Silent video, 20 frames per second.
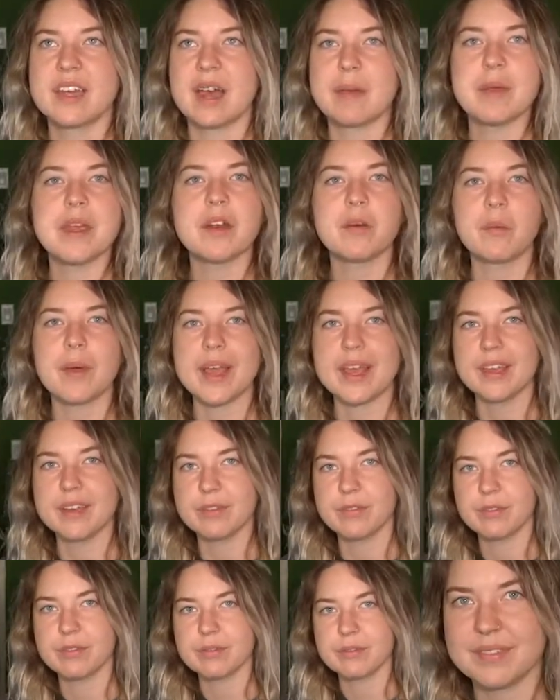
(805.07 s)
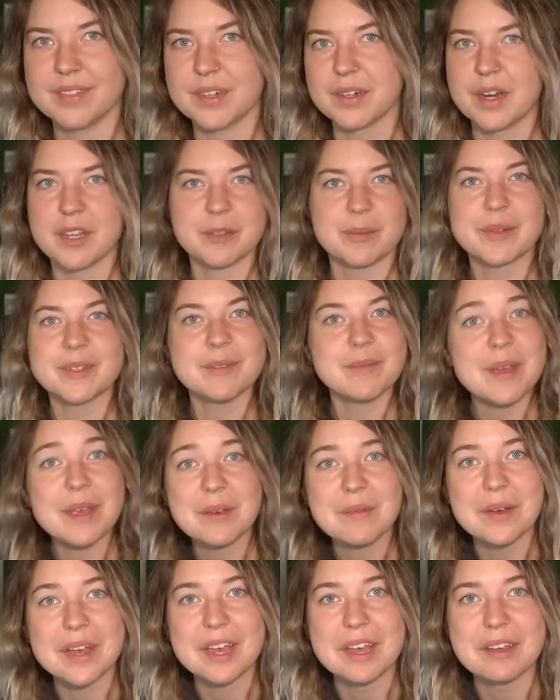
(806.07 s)
I made a wave. You're not supposed to make
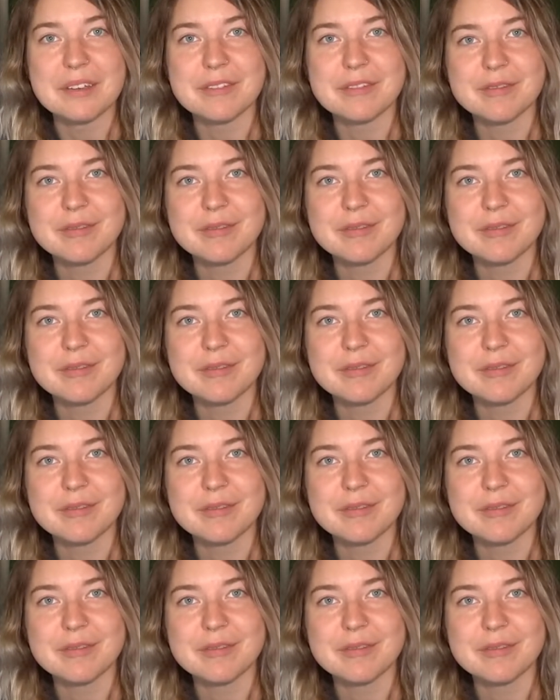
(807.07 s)
a wave.